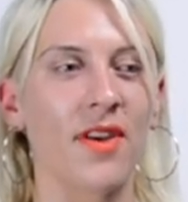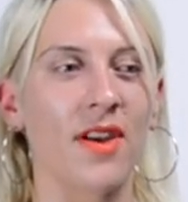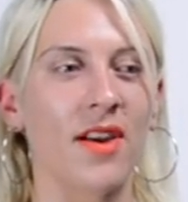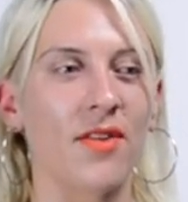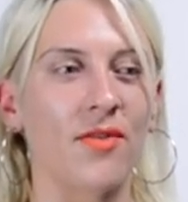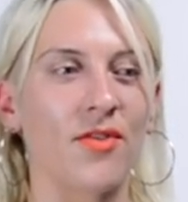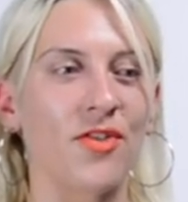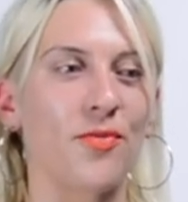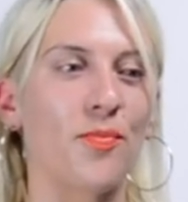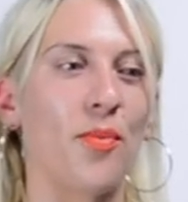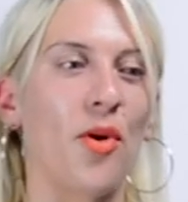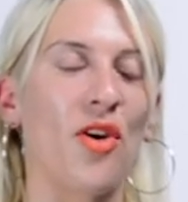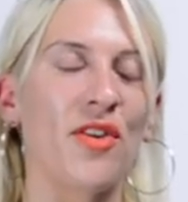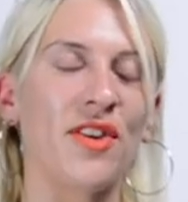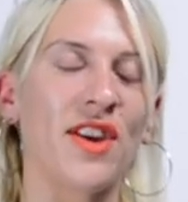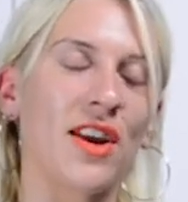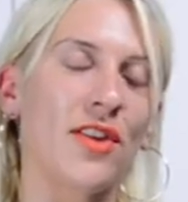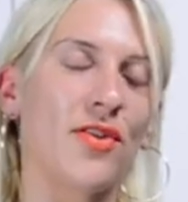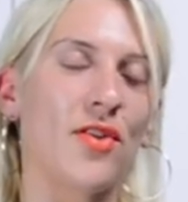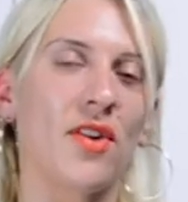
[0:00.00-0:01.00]

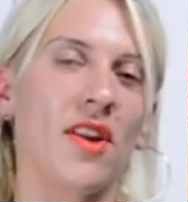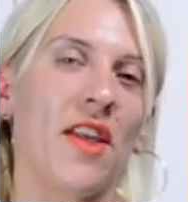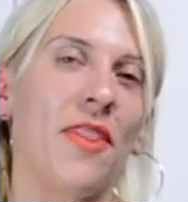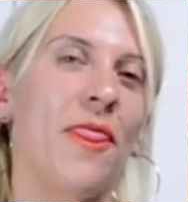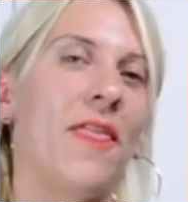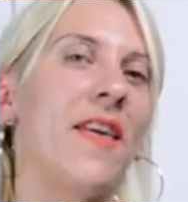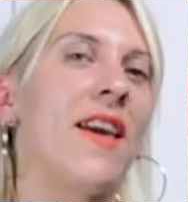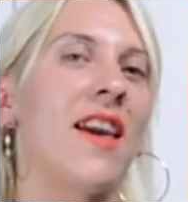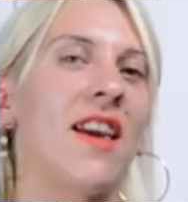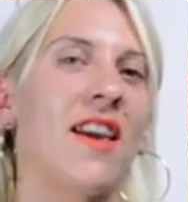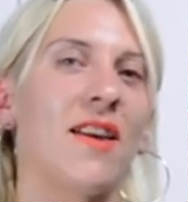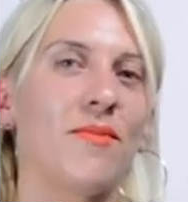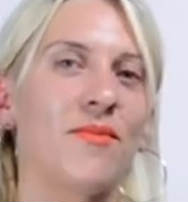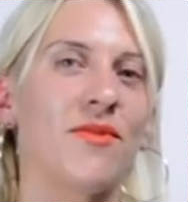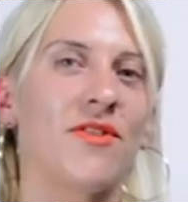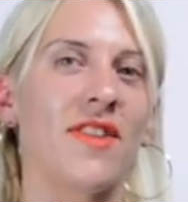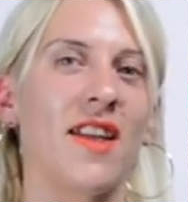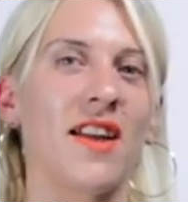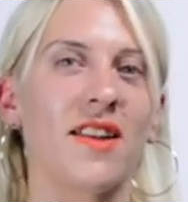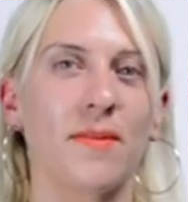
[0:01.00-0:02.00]
responding to the
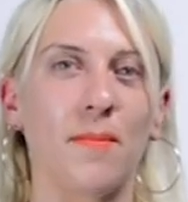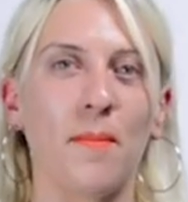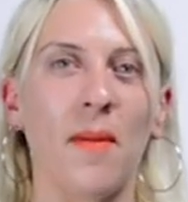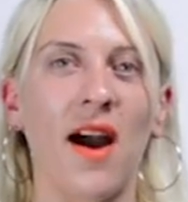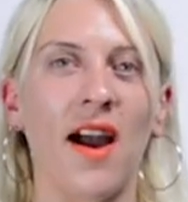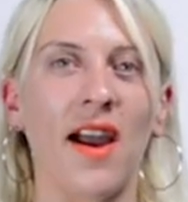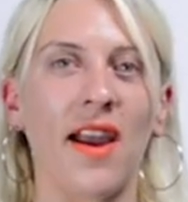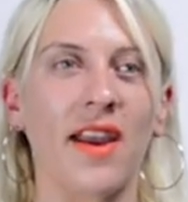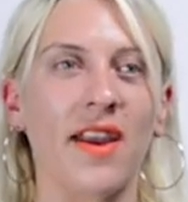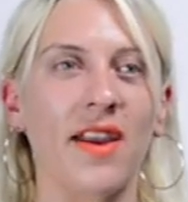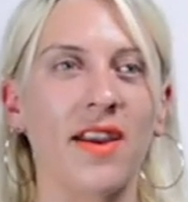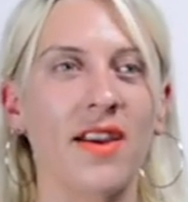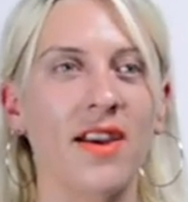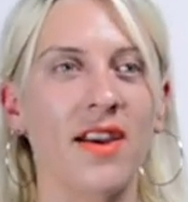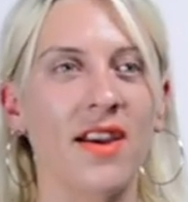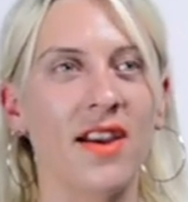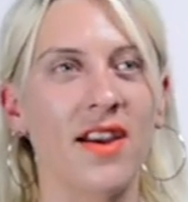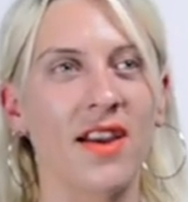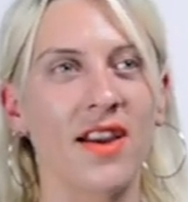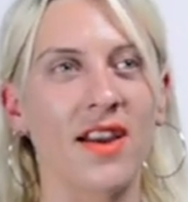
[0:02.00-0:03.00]
themes that my
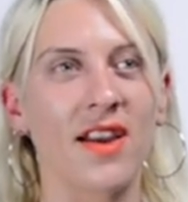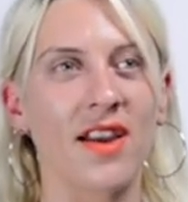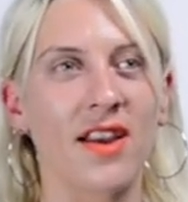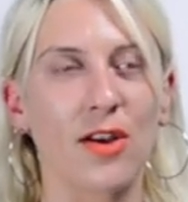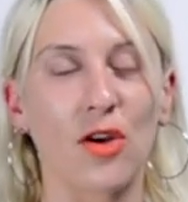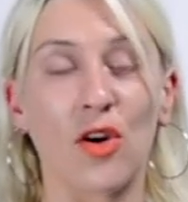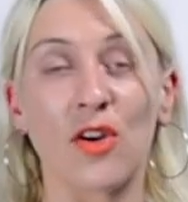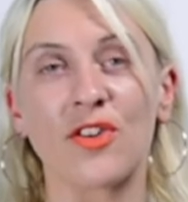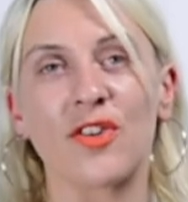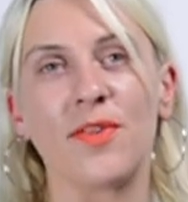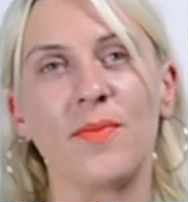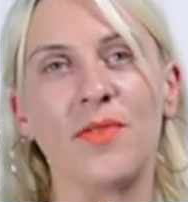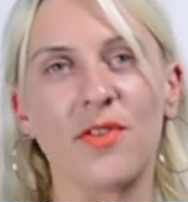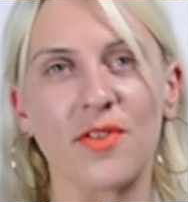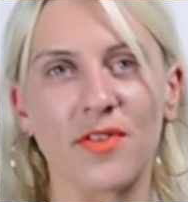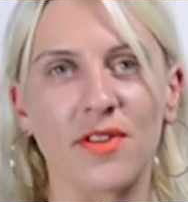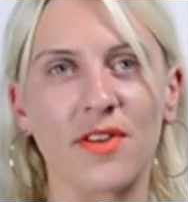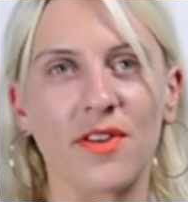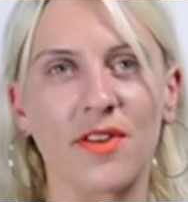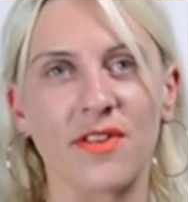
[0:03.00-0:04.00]

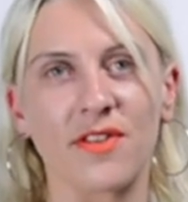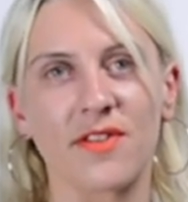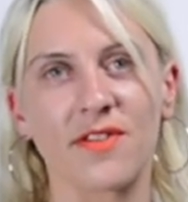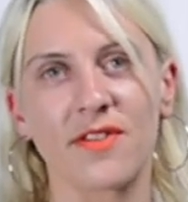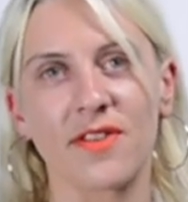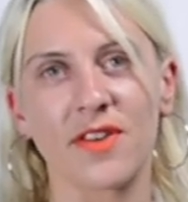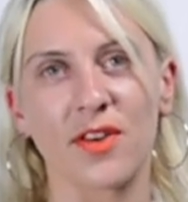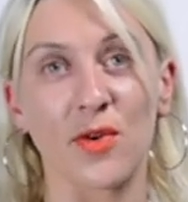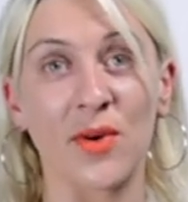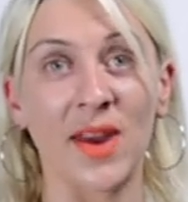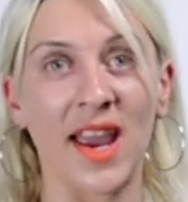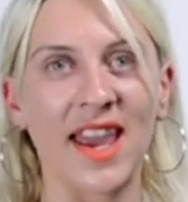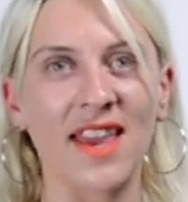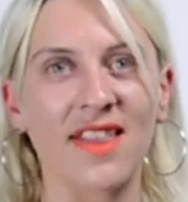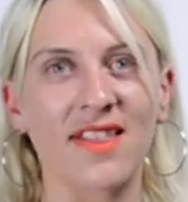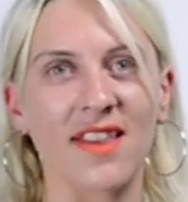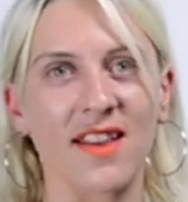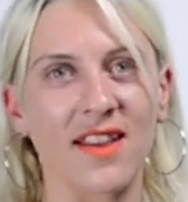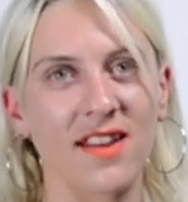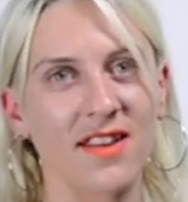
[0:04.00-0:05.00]
contributors
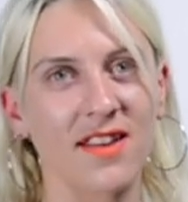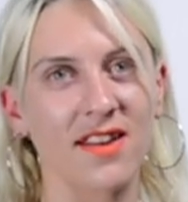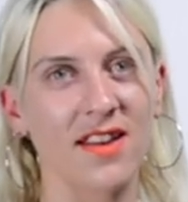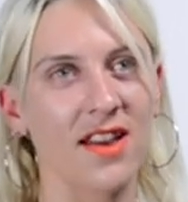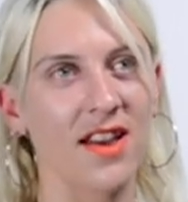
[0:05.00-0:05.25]
created.